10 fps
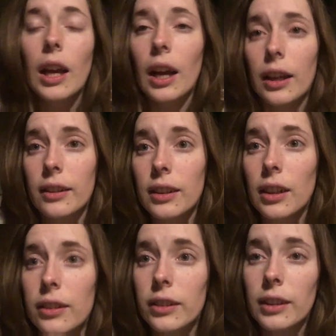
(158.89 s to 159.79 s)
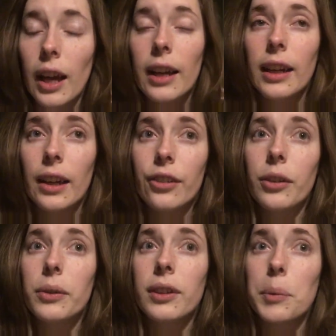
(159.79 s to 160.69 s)
And I decluttered that and actually
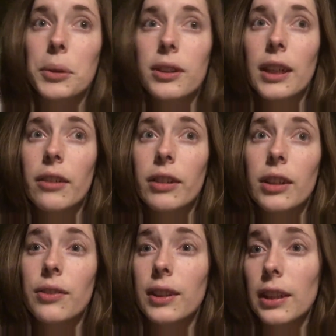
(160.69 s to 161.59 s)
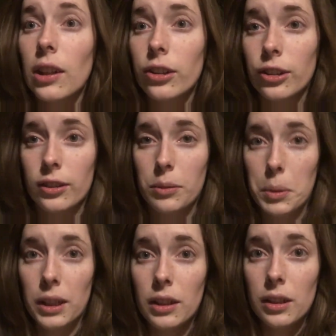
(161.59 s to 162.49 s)
was able to get rid of the largest
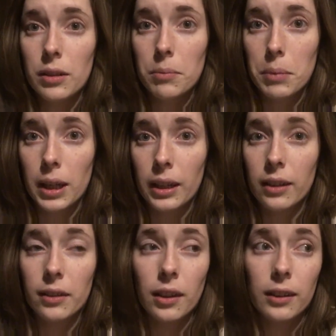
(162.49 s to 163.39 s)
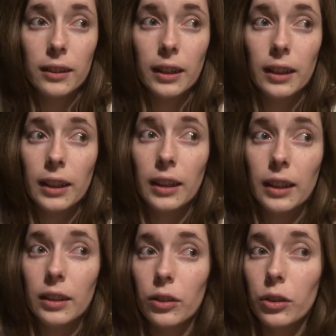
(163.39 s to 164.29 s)
bin by consolidating it
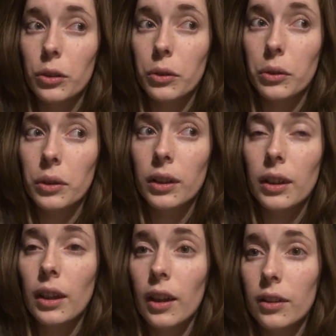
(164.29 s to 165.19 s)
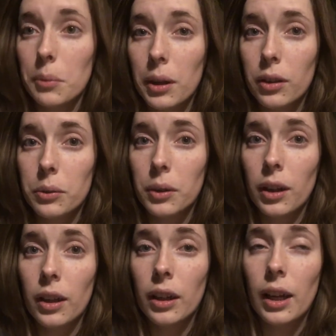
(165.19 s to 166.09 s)
into a smaller
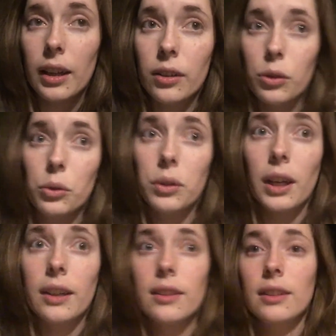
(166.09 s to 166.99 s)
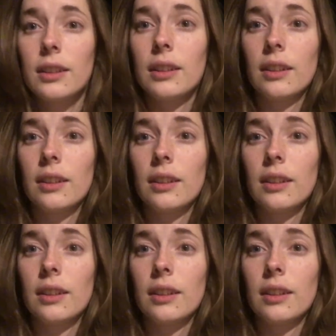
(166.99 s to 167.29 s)
one and a suitcase.